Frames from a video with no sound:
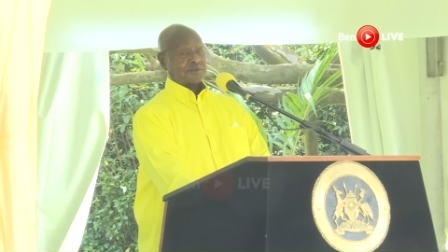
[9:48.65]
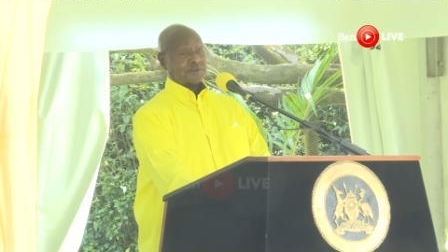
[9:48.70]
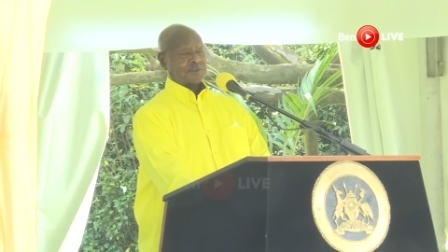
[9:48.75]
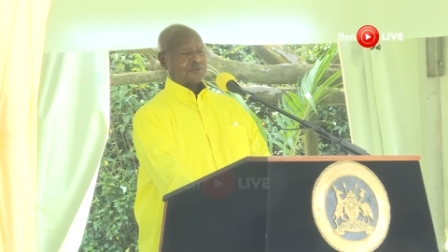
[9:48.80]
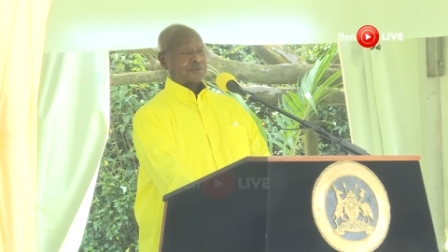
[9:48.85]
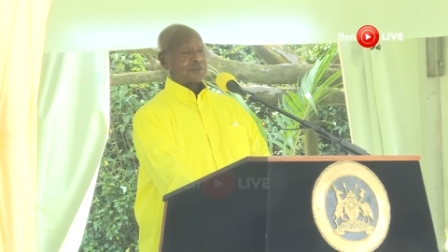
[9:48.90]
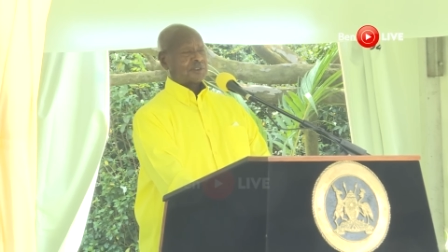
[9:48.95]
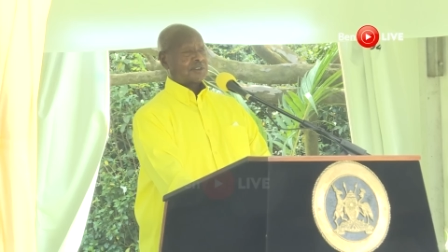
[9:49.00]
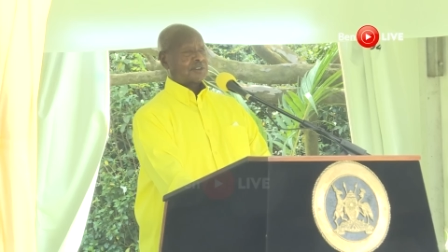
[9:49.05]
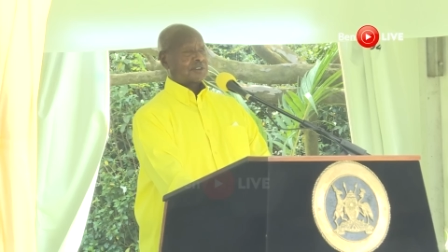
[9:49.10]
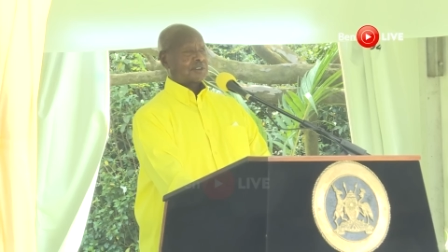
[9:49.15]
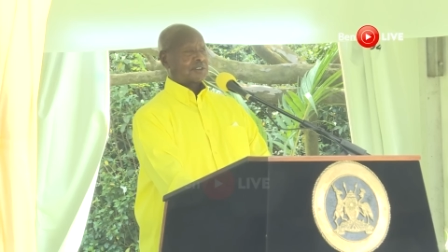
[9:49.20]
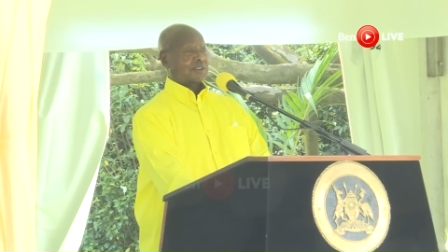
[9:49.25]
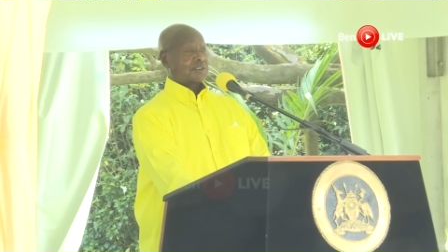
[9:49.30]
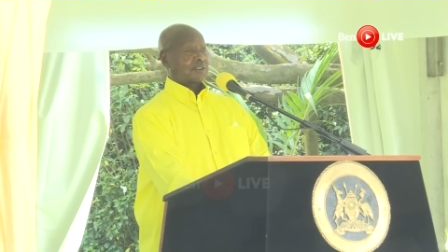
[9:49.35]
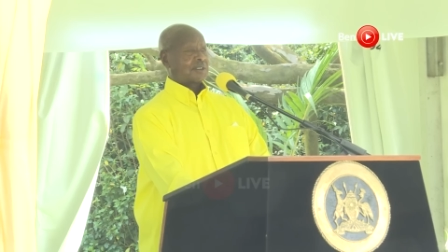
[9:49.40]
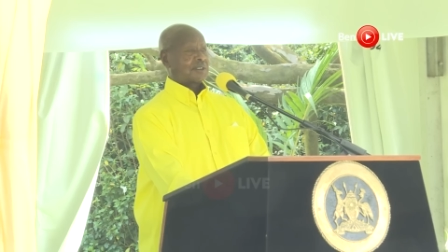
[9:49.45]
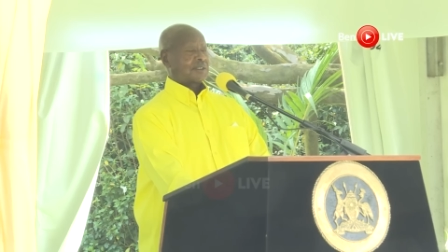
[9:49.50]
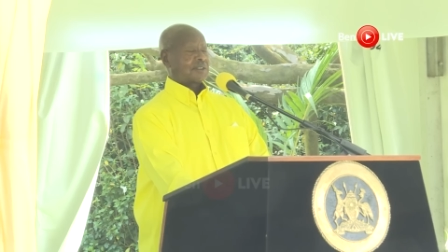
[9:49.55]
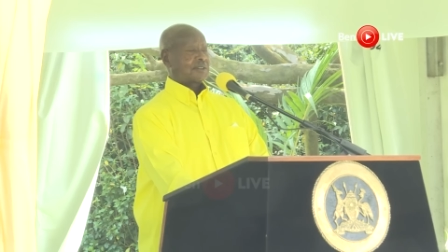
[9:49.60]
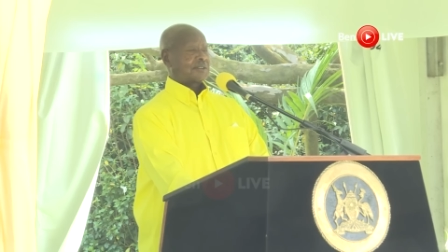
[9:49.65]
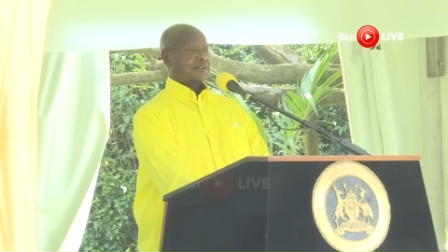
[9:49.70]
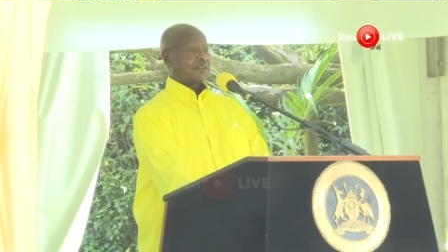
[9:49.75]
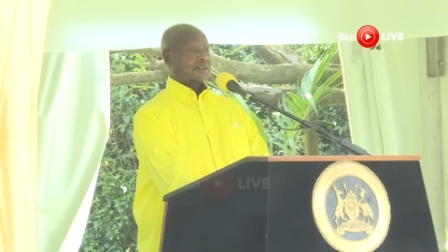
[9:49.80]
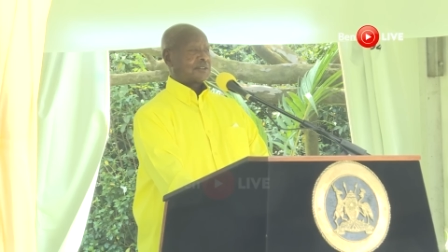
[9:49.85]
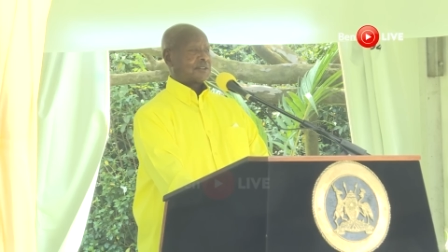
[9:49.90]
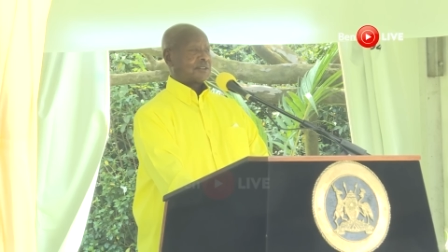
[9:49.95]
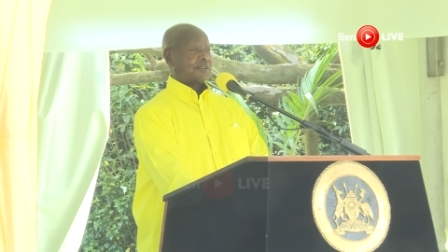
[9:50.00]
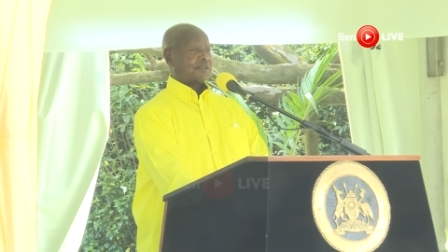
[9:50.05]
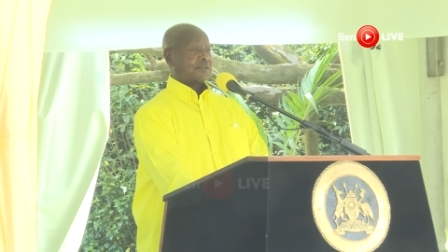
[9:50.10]
different
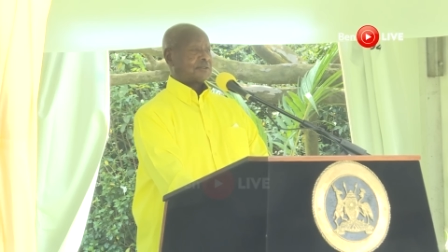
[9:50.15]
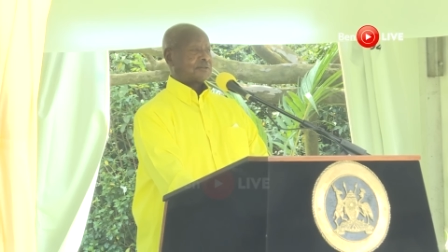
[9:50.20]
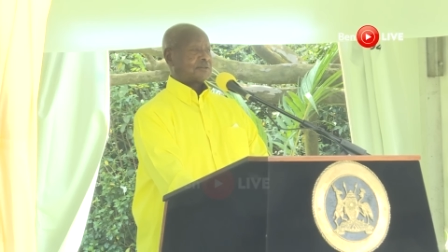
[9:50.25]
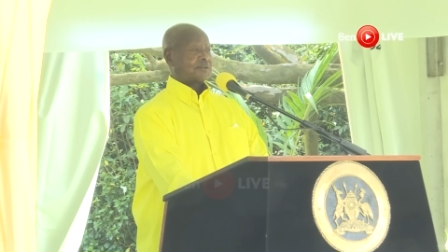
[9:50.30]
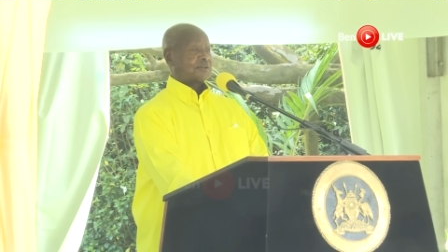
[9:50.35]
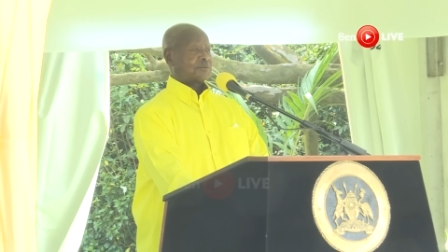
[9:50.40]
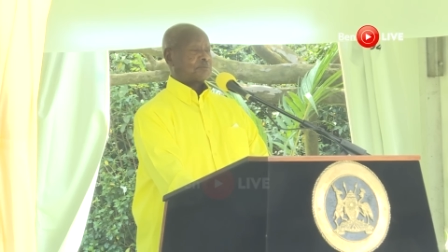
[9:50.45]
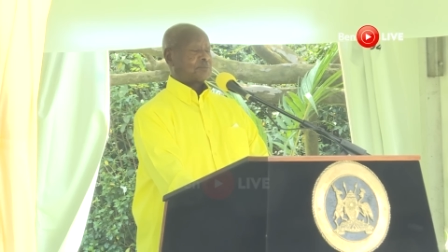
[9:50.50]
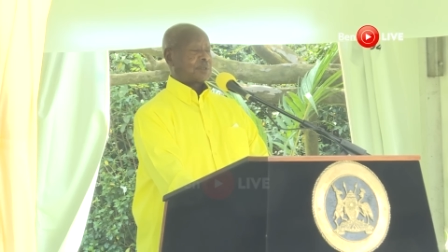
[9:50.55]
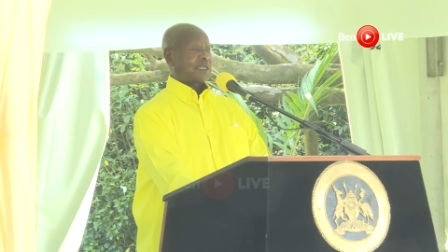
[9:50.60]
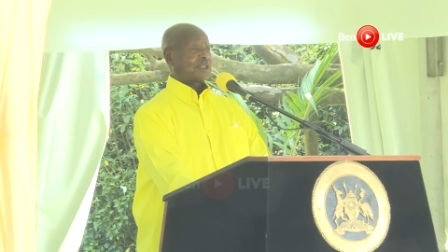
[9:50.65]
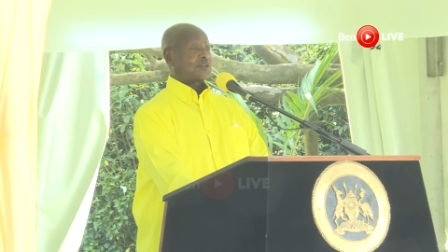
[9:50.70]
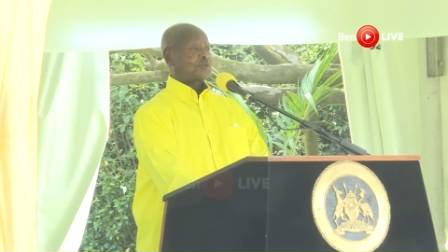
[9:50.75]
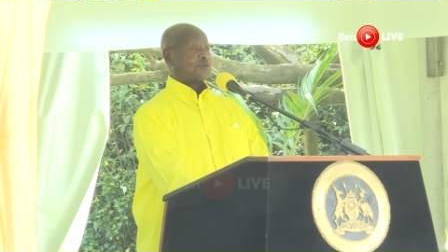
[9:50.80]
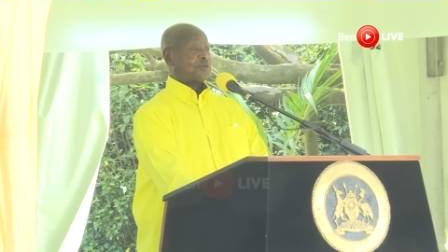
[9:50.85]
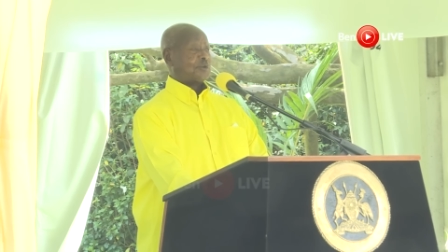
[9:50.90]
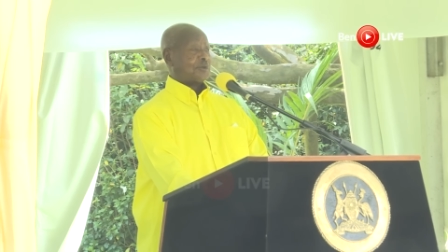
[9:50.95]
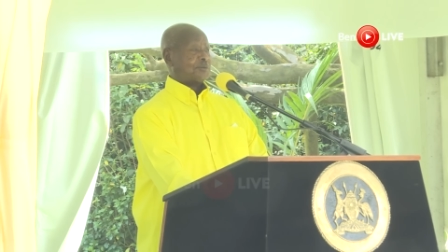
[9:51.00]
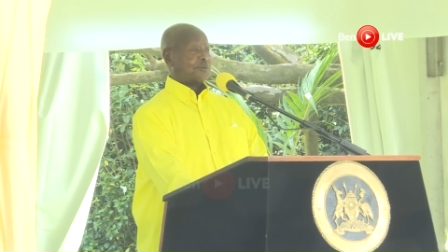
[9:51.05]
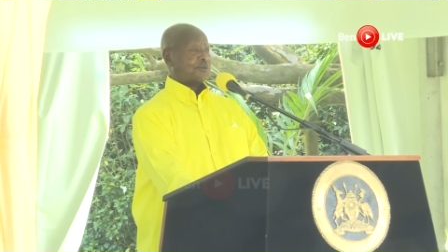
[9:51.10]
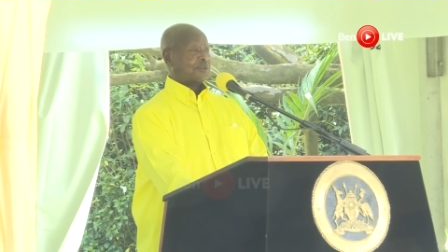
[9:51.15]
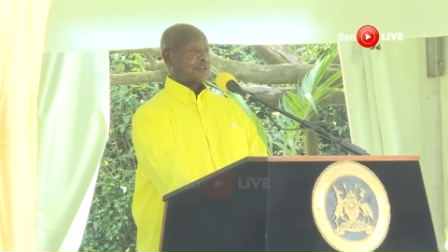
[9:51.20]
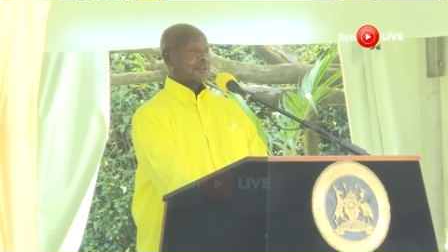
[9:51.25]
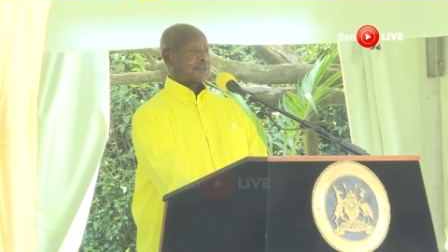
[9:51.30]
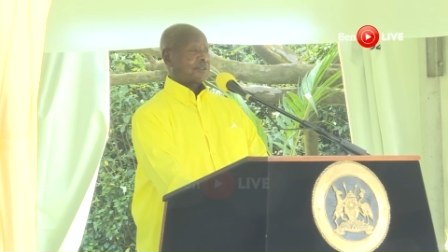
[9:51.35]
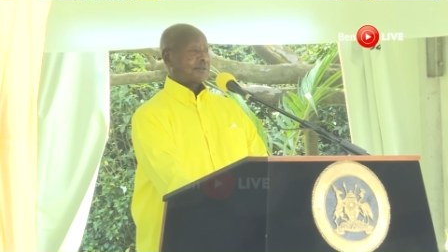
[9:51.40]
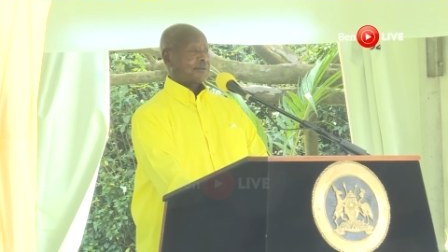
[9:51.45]
platforms,